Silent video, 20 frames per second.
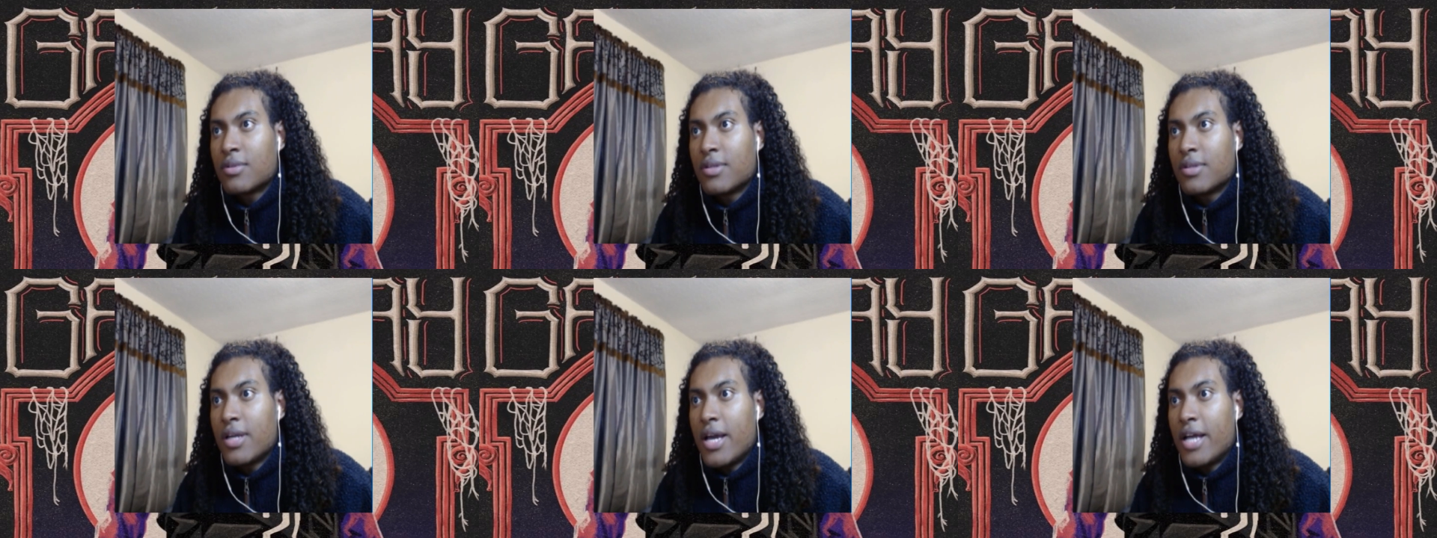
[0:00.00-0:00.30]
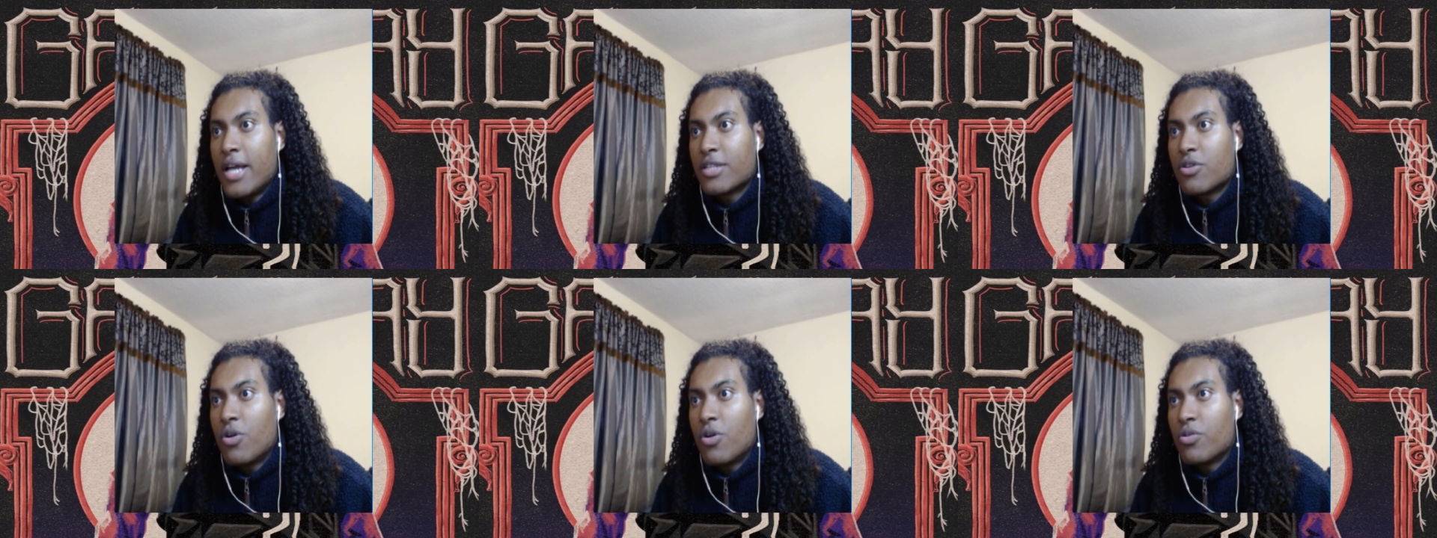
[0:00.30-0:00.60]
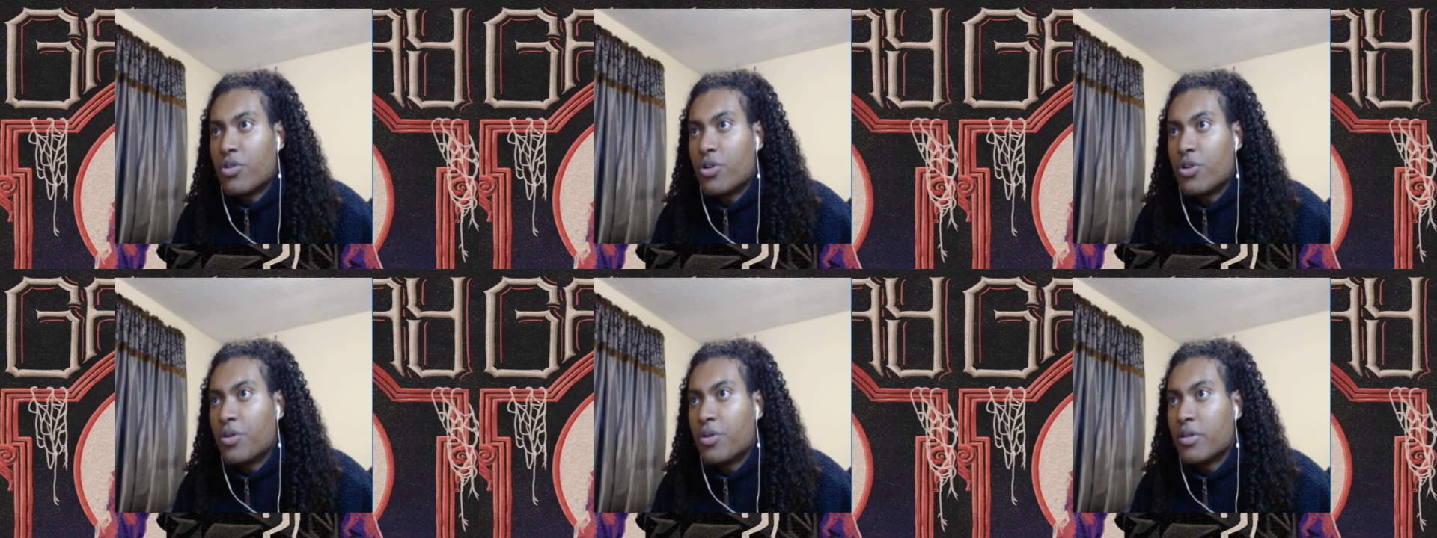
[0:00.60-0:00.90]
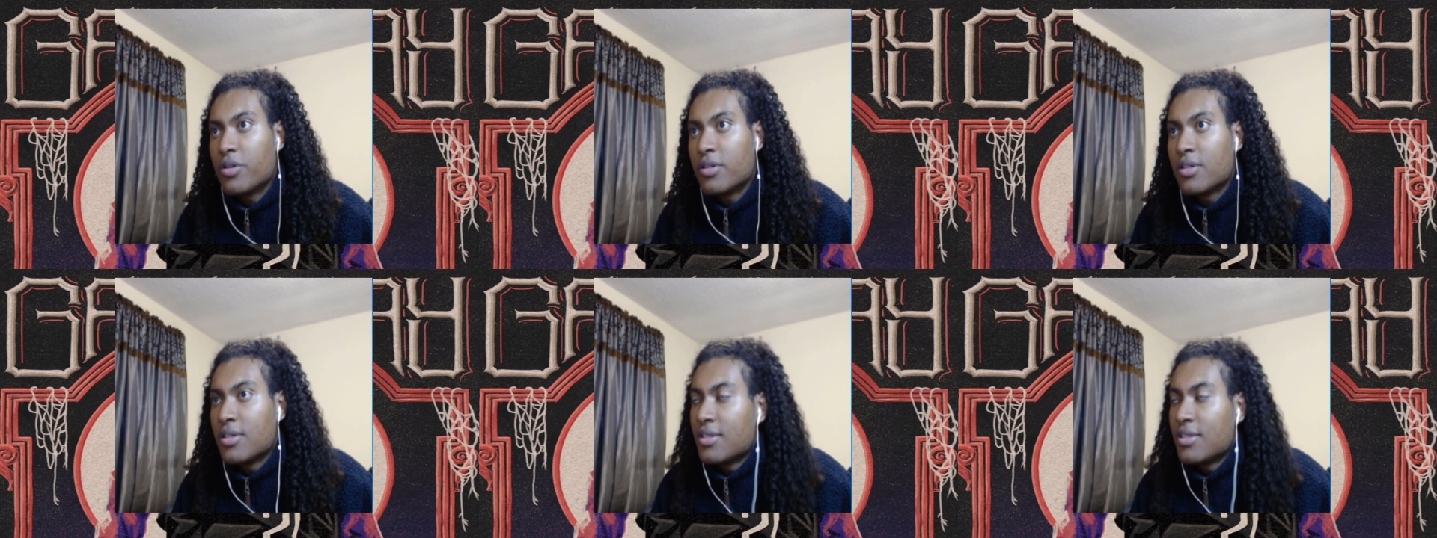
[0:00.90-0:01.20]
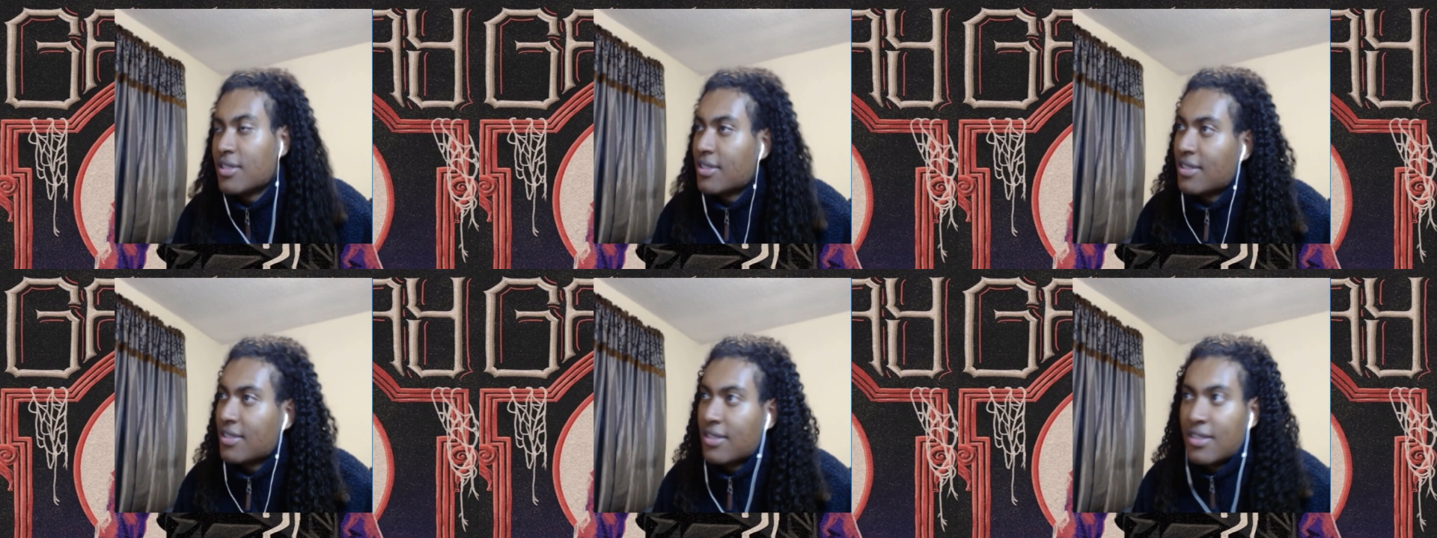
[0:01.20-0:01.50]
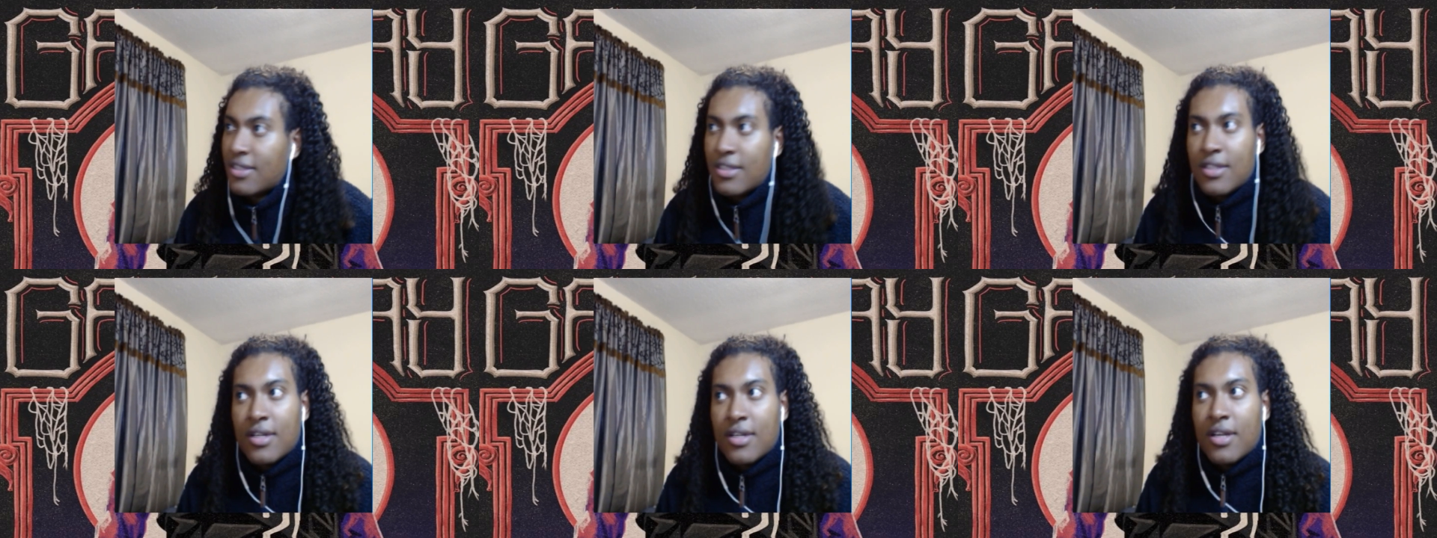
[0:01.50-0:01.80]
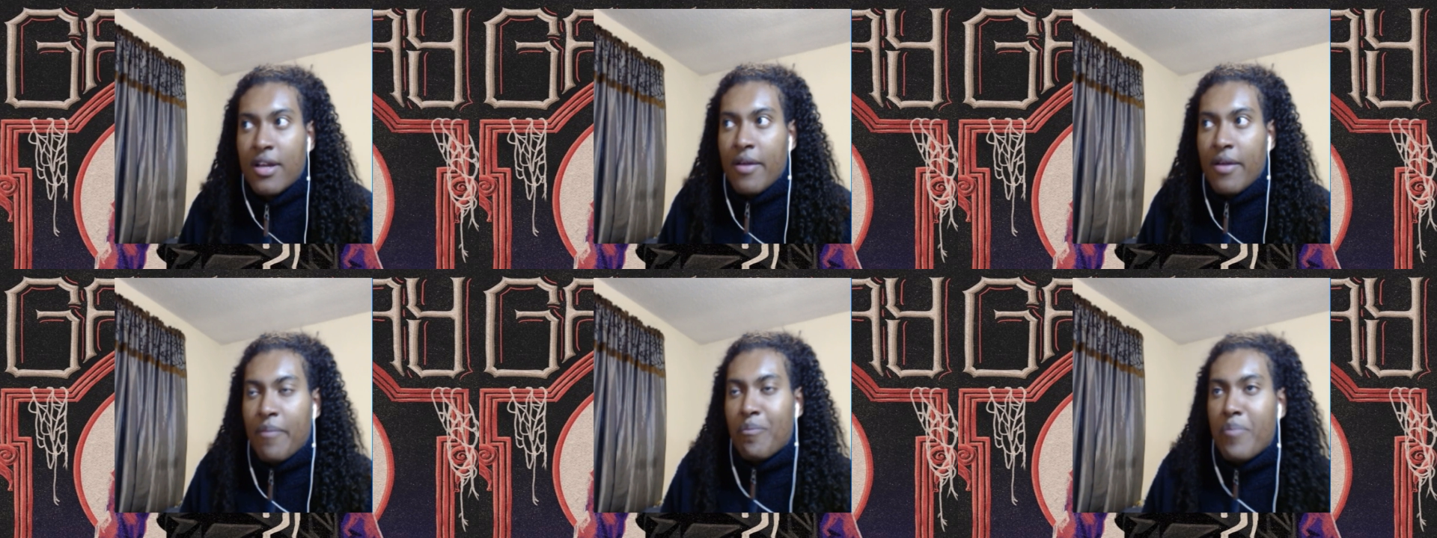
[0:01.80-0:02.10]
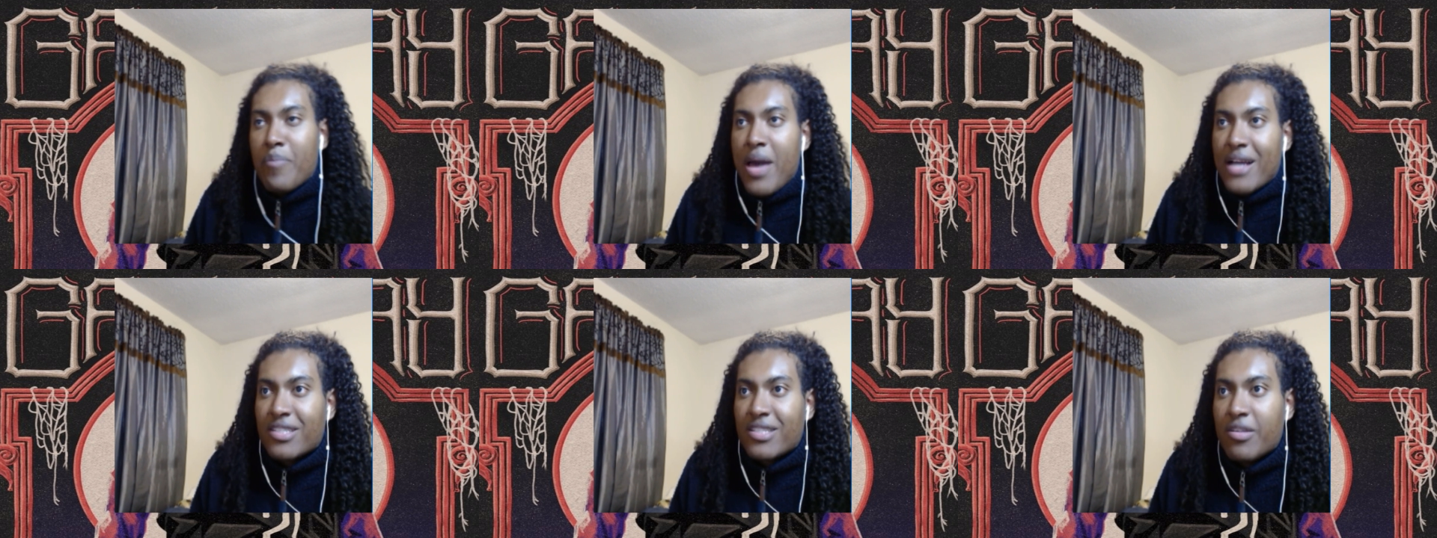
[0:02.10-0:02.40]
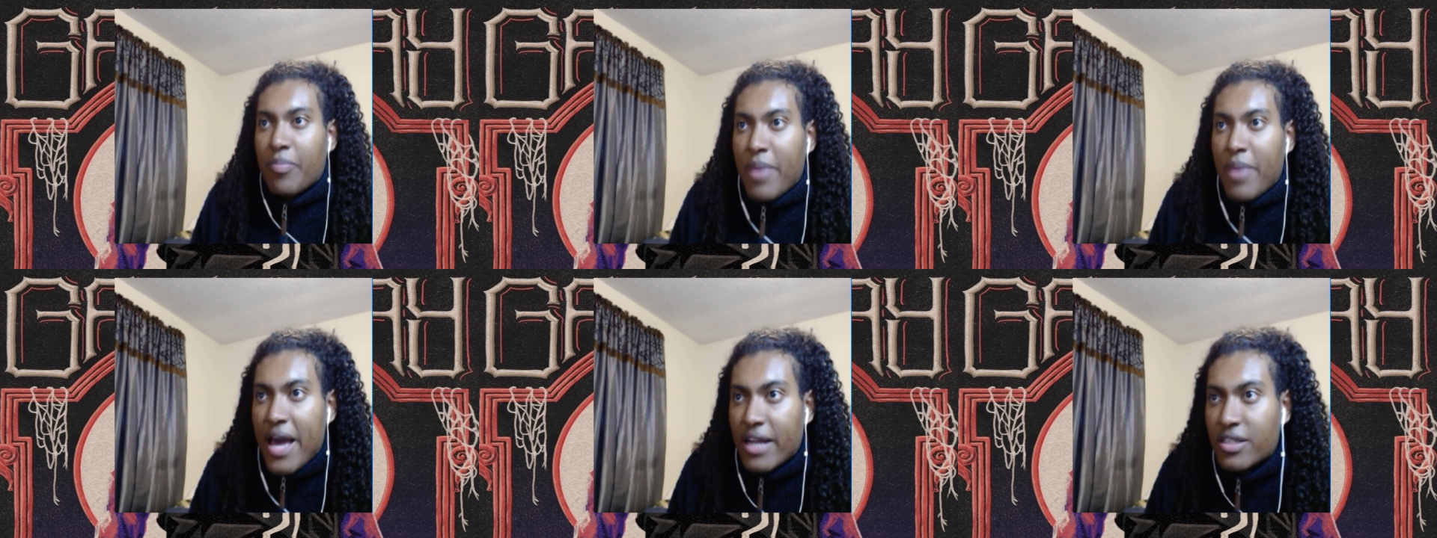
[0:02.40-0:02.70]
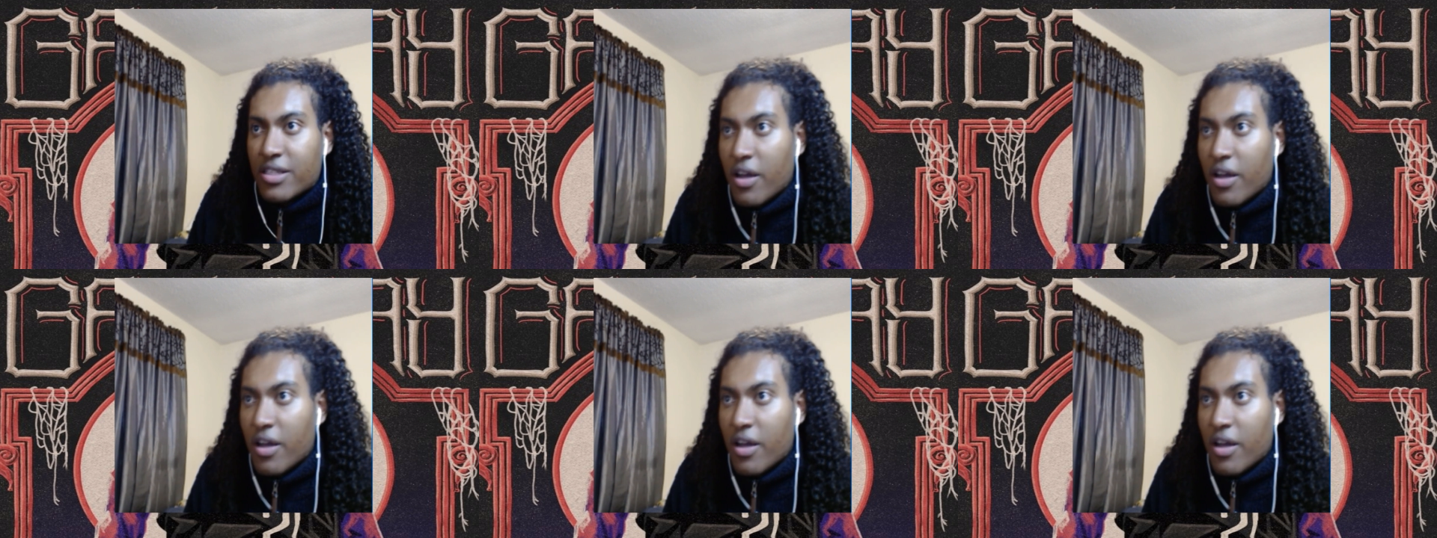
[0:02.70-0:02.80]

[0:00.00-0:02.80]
Yeah, that's going to do it. Back-to-back